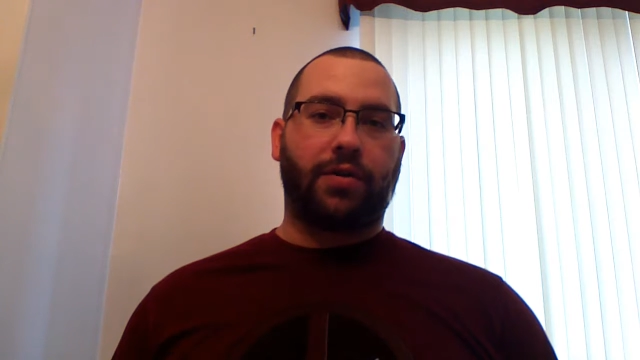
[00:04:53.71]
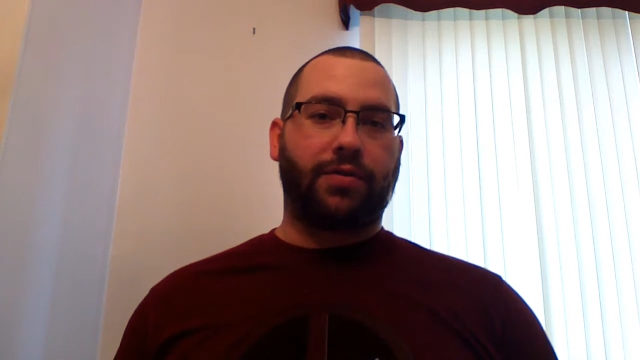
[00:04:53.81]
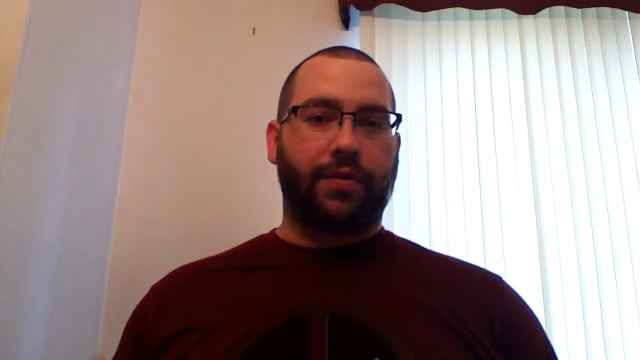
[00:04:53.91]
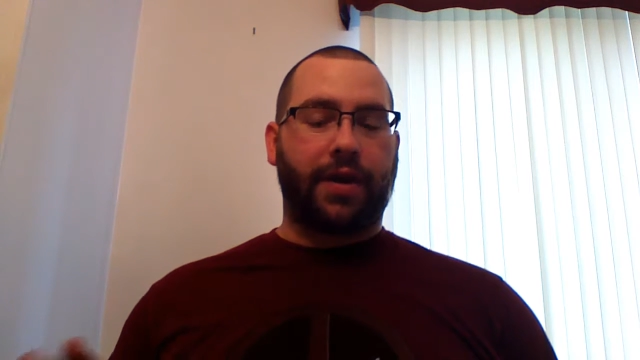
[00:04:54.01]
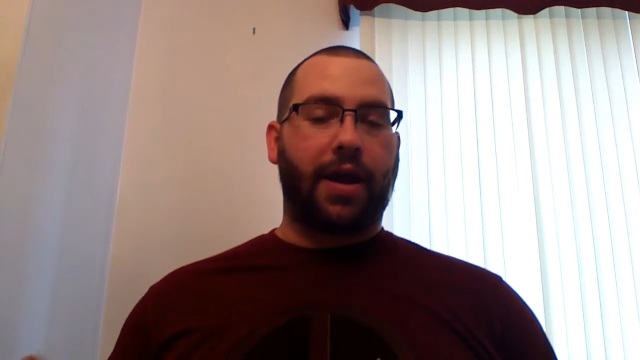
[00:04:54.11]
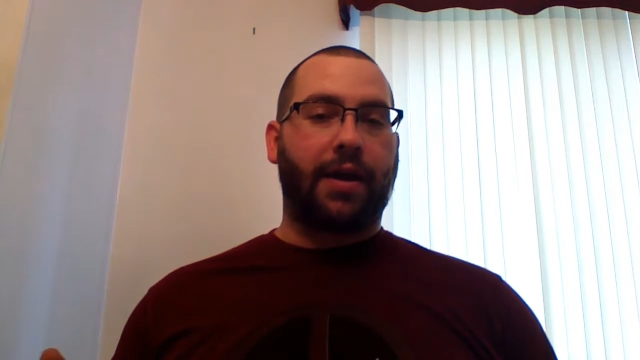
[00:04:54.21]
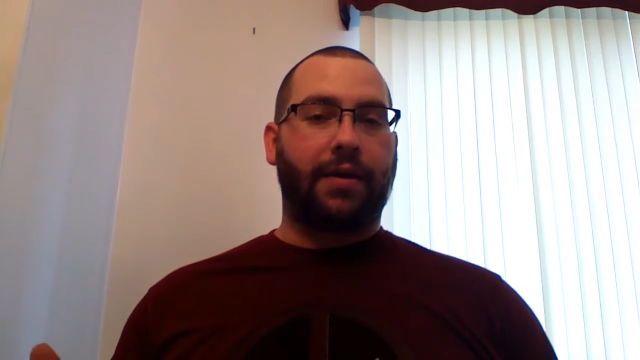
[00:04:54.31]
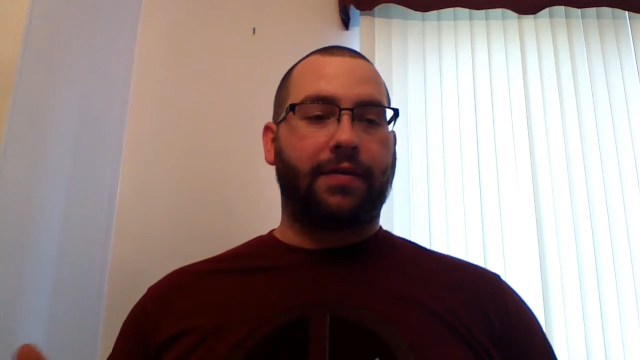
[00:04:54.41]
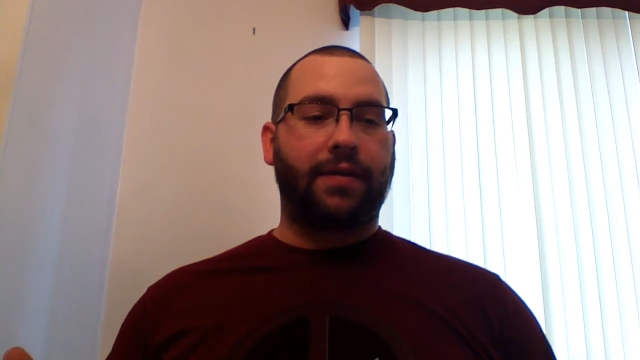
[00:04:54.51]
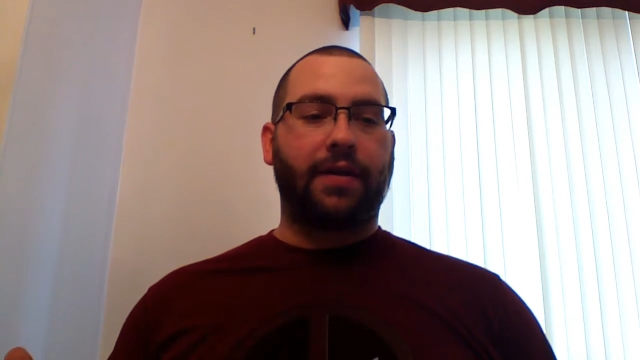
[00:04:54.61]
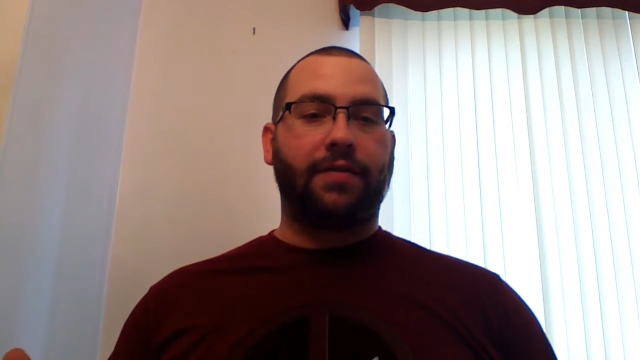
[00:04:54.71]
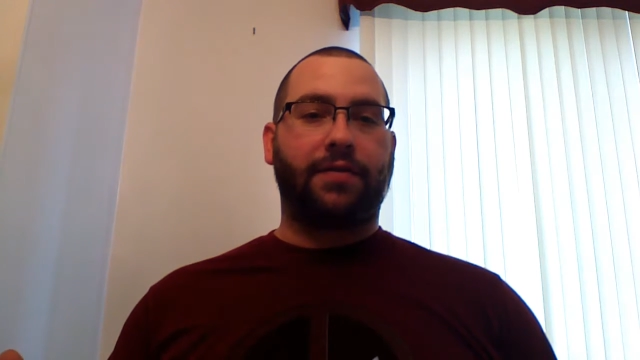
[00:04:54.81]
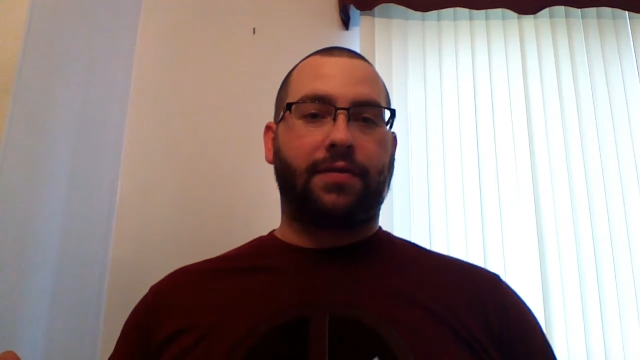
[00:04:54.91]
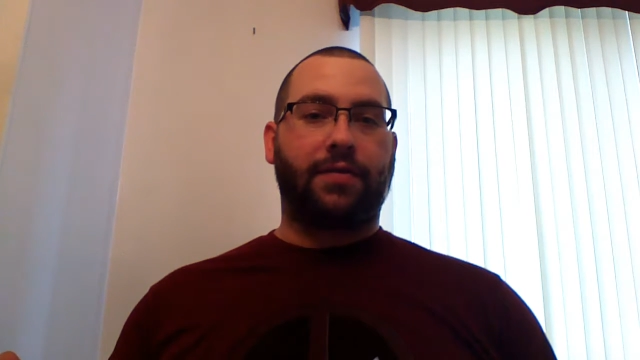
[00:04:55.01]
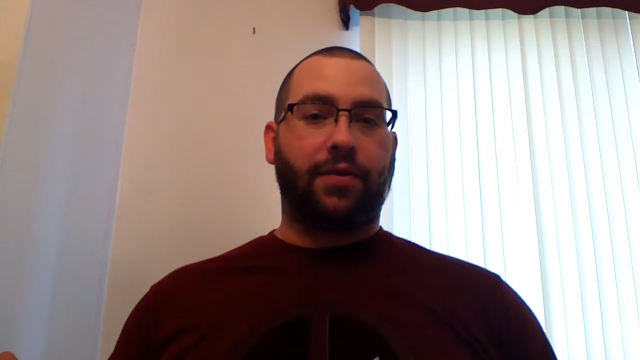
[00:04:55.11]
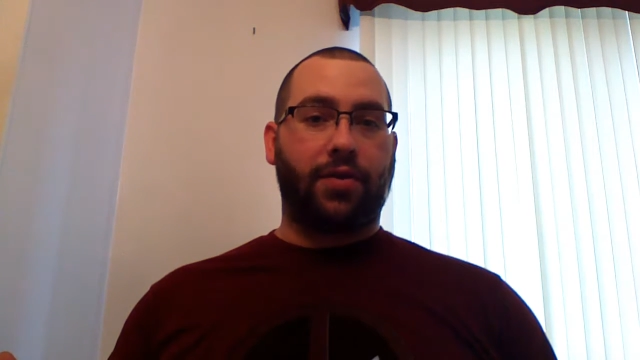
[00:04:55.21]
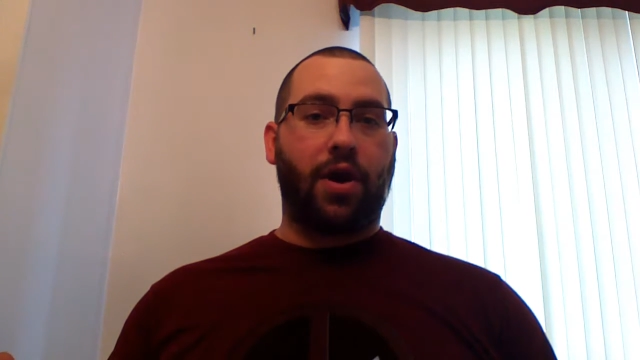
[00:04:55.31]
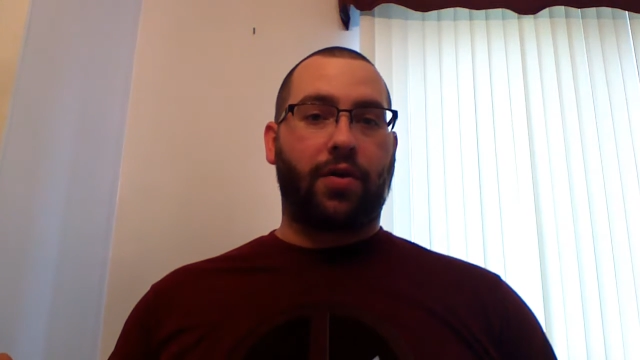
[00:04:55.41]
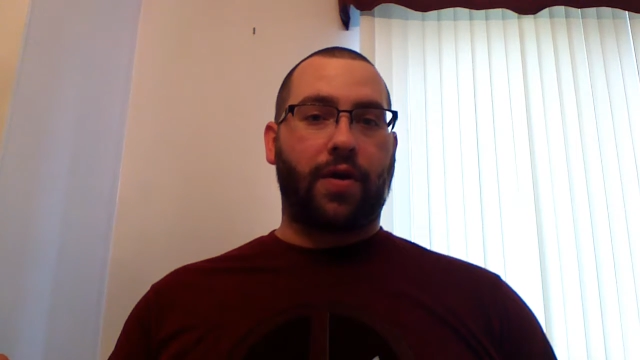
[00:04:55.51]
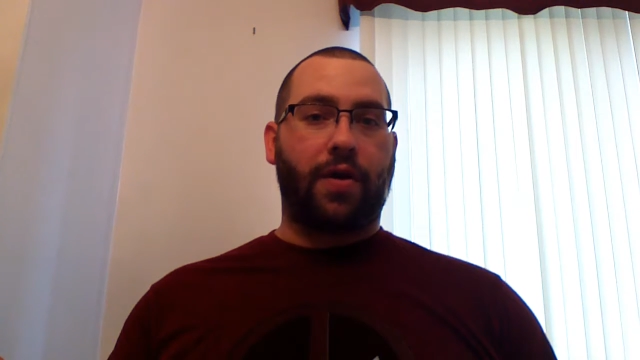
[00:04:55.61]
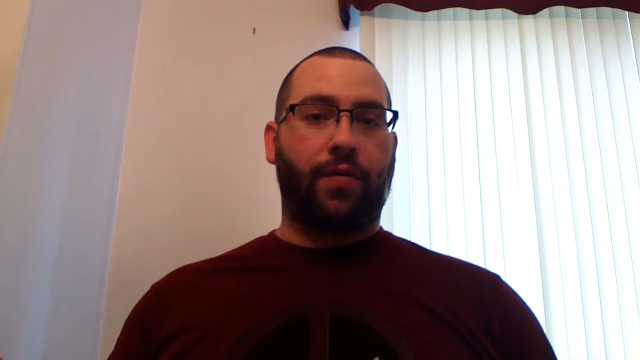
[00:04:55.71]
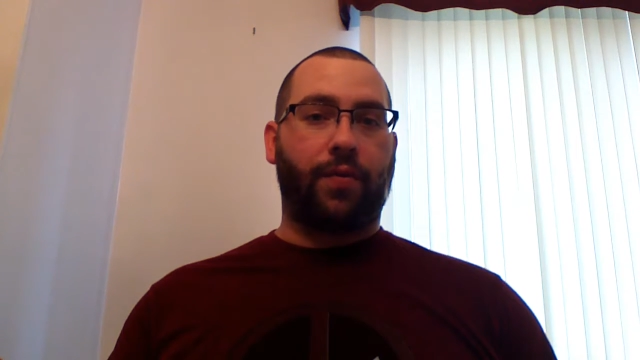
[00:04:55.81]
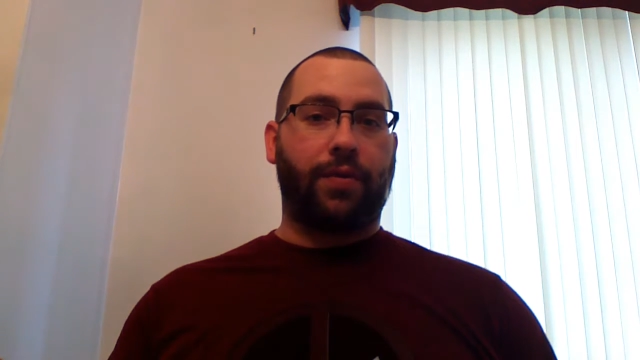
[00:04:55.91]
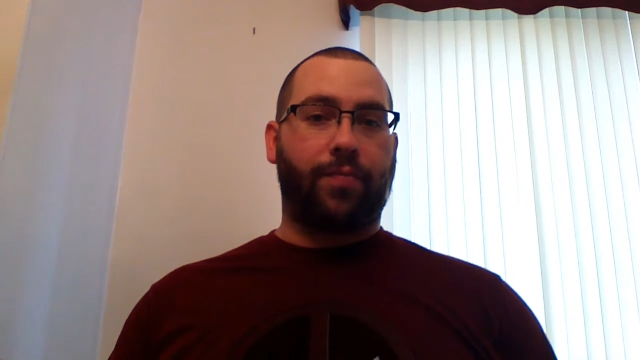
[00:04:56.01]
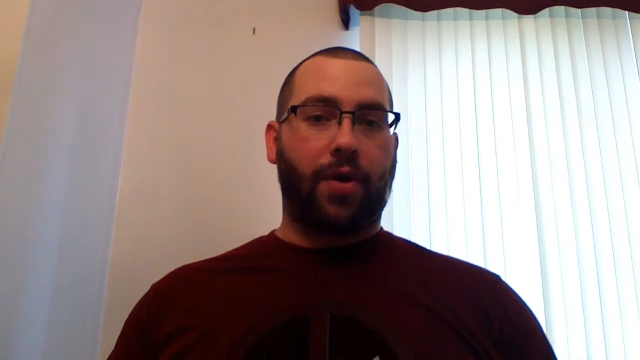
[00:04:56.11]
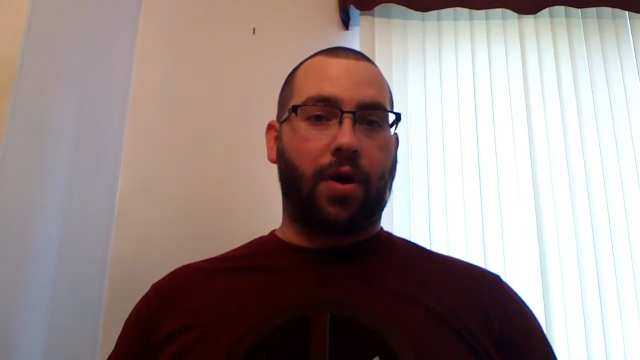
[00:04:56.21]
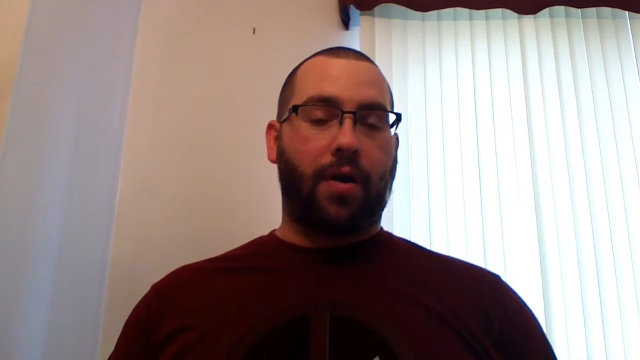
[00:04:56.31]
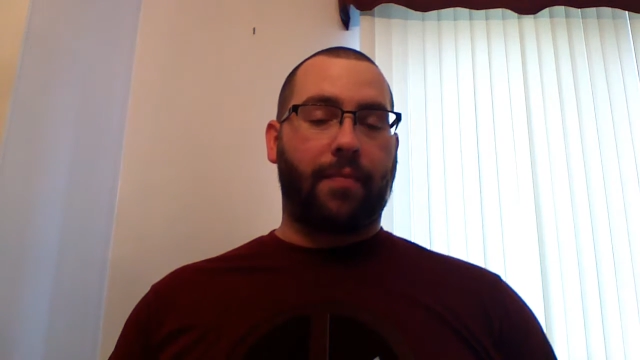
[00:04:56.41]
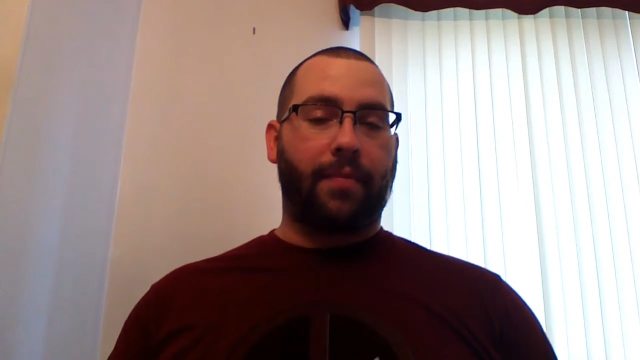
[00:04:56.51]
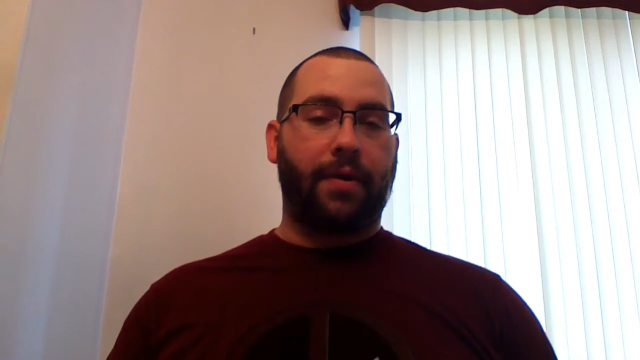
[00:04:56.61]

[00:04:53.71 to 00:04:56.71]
So the guy sends the daughter out with the bomb,